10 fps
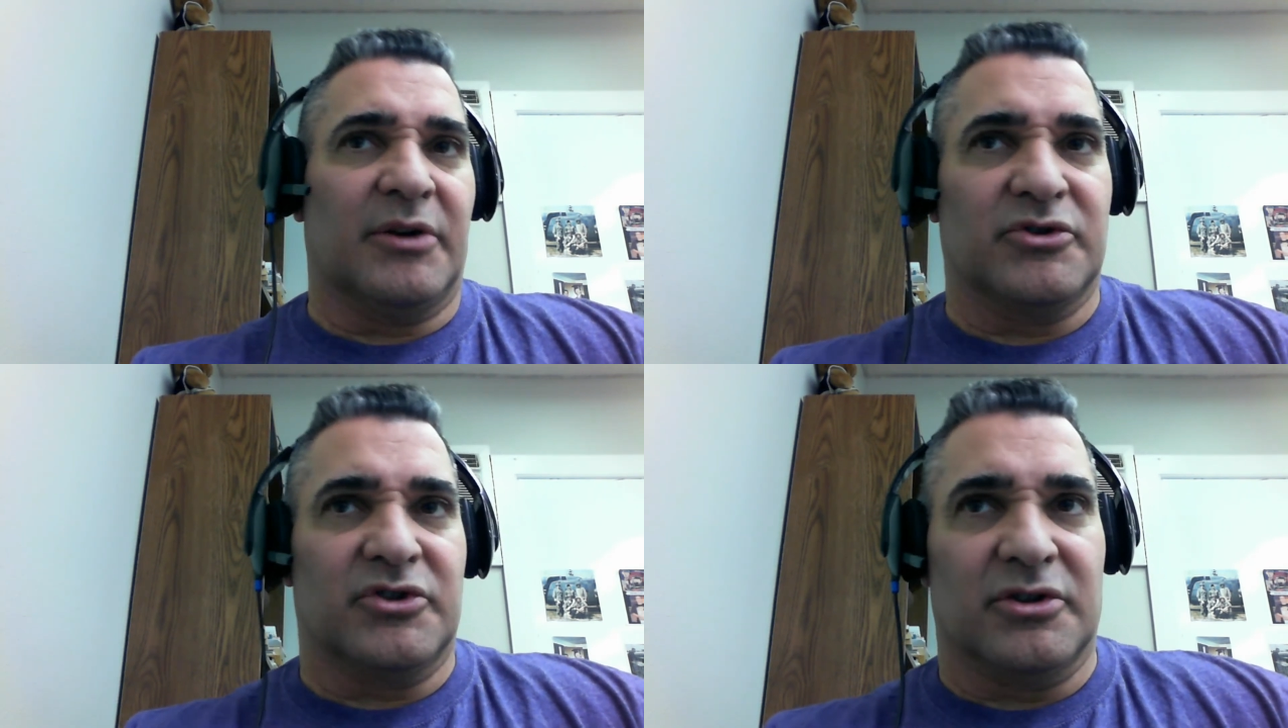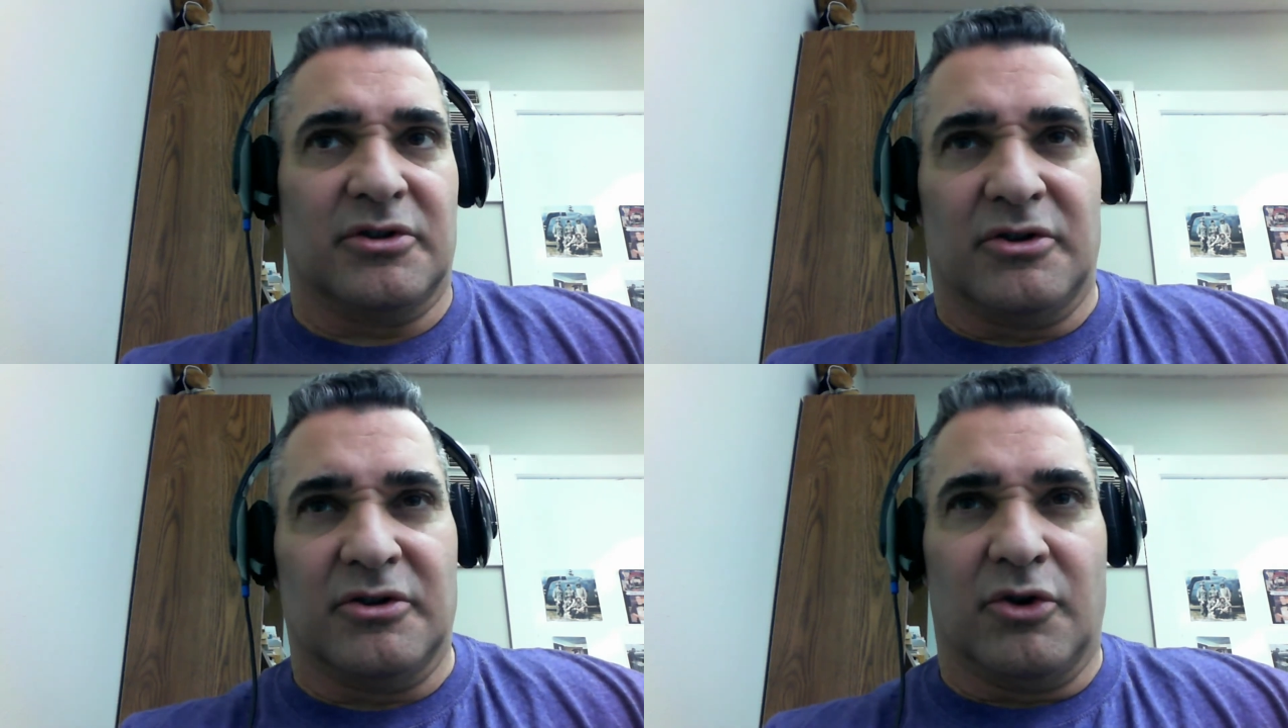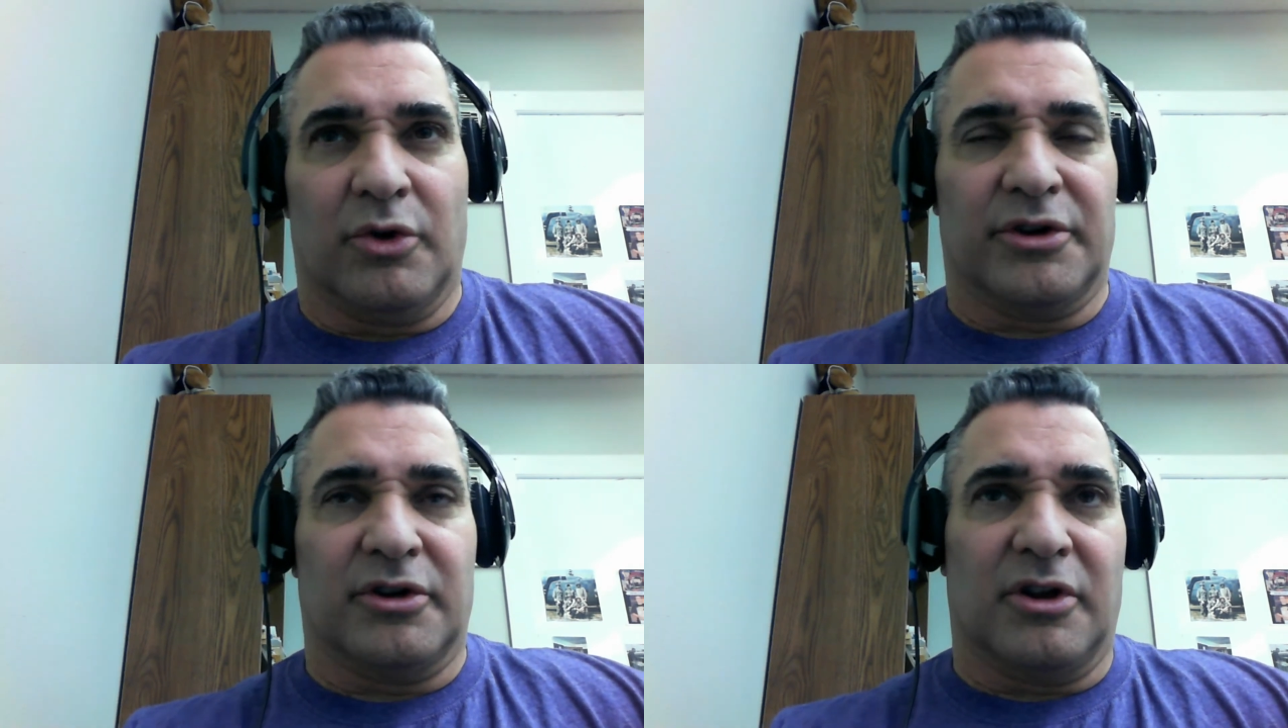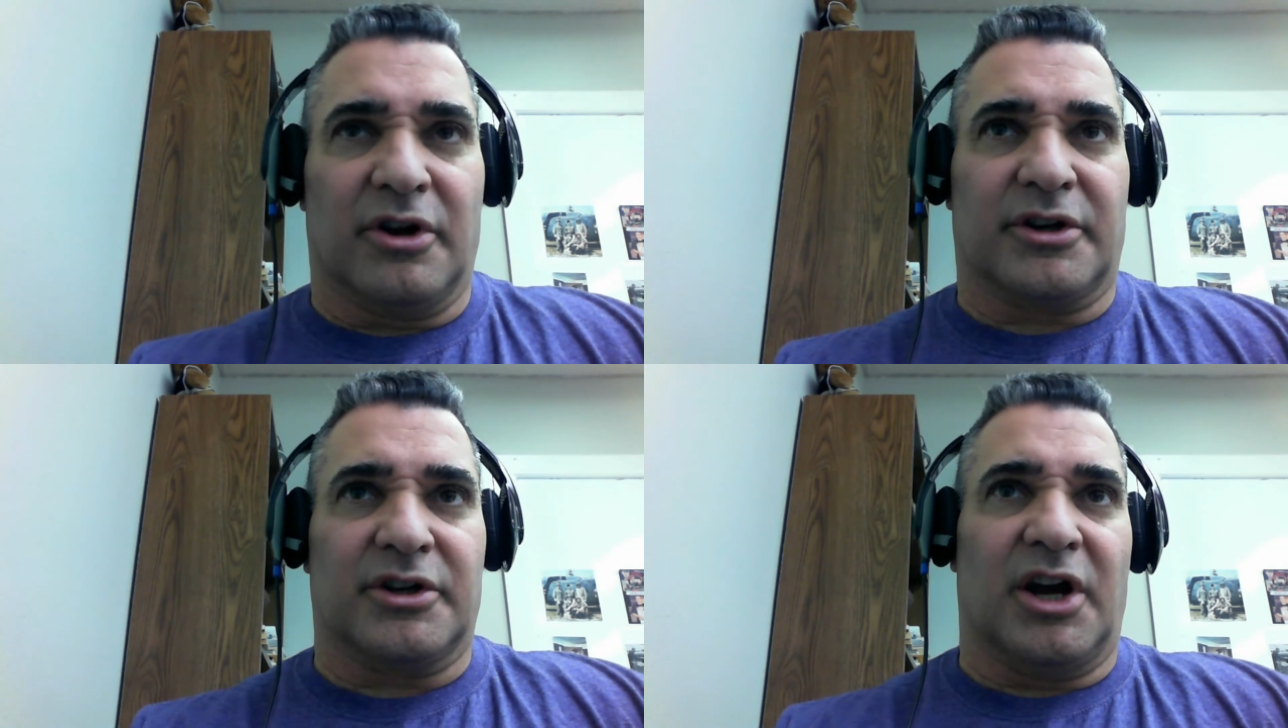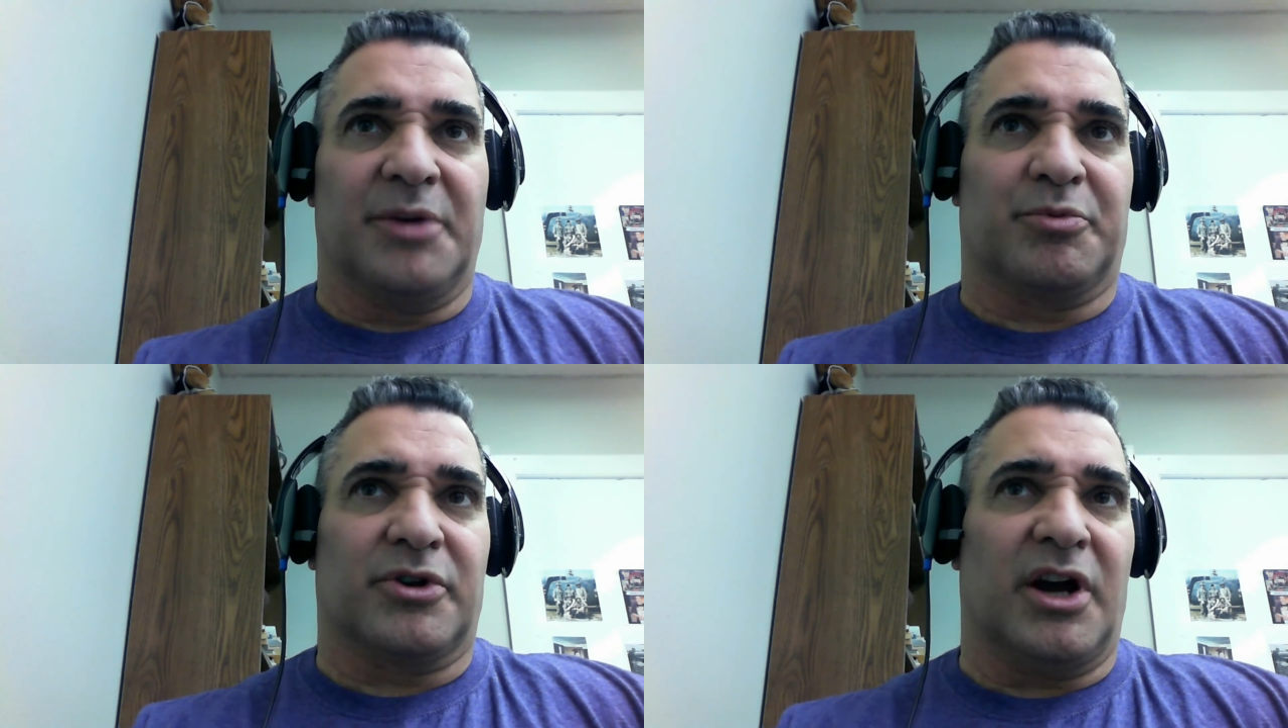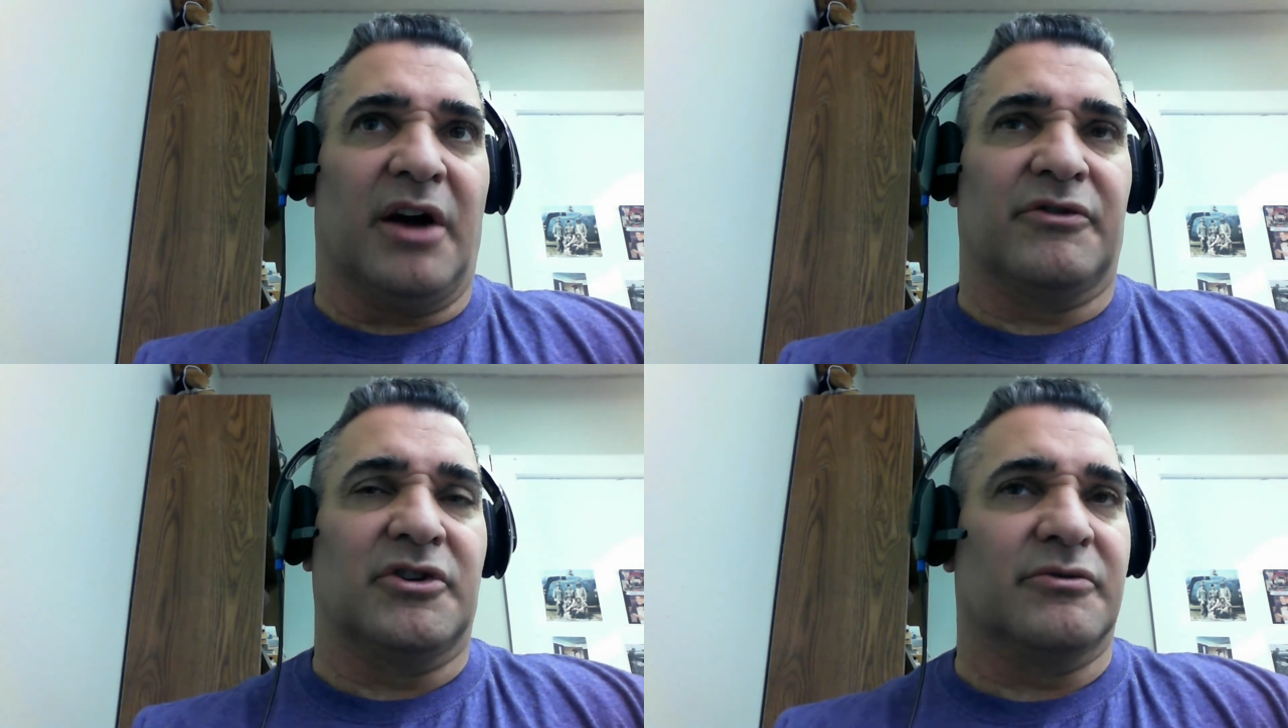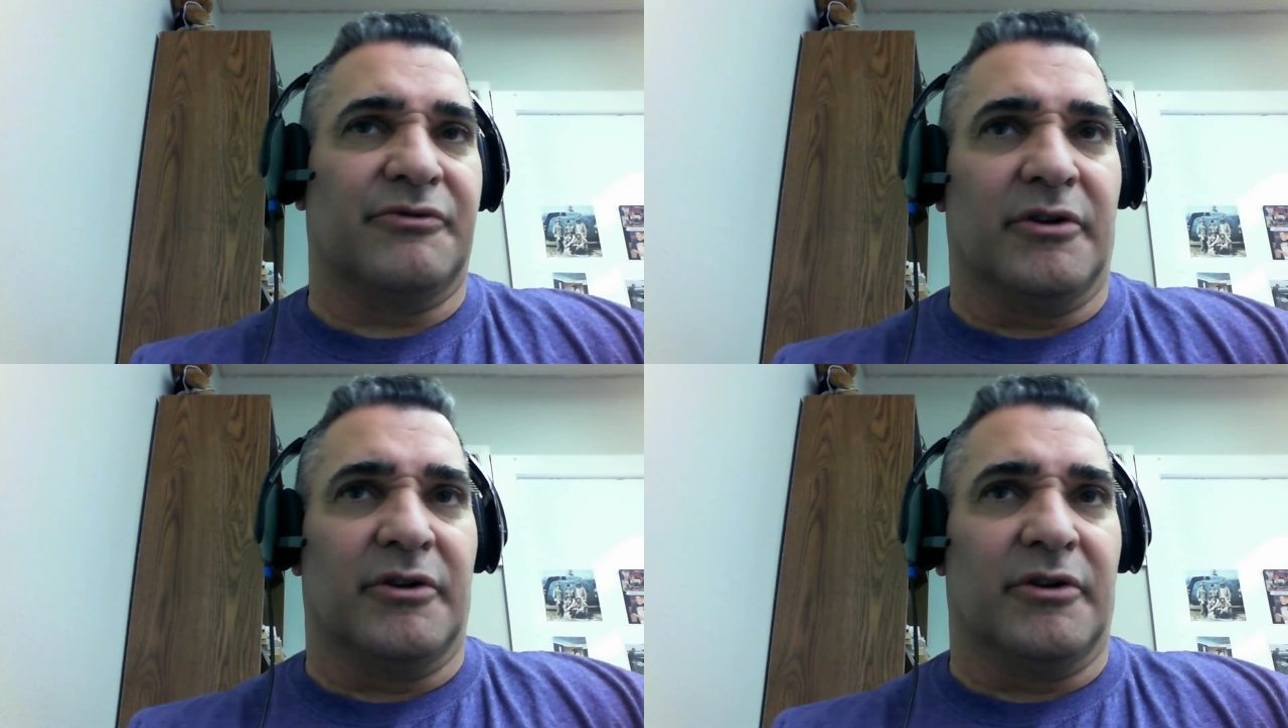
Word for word: That was the Gordon Clark and hyper Calvinism.